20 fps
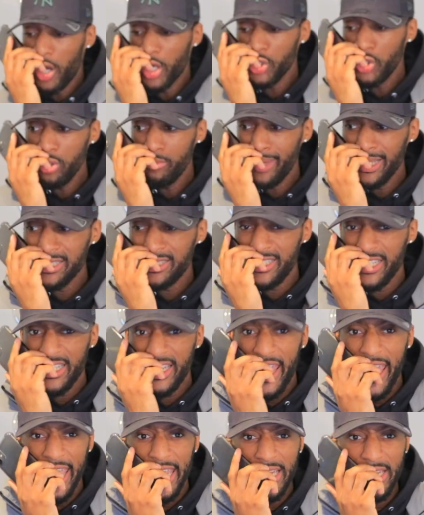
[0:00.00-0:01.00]
Are you man seeing
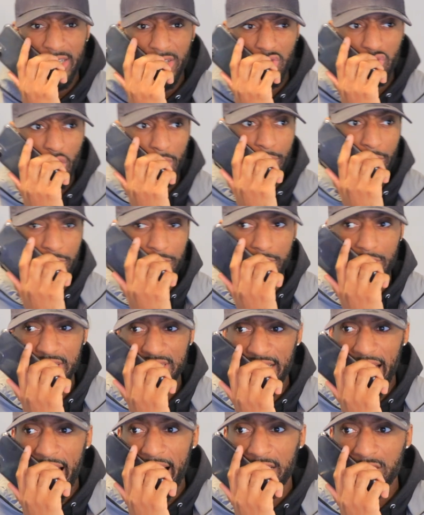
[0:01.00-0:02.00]
the aliens dropping from the
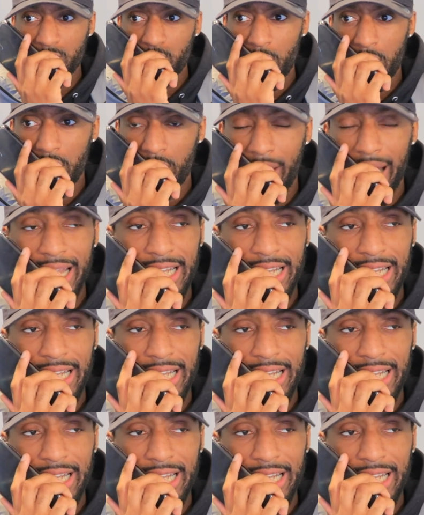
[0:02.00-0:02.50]
sky as well?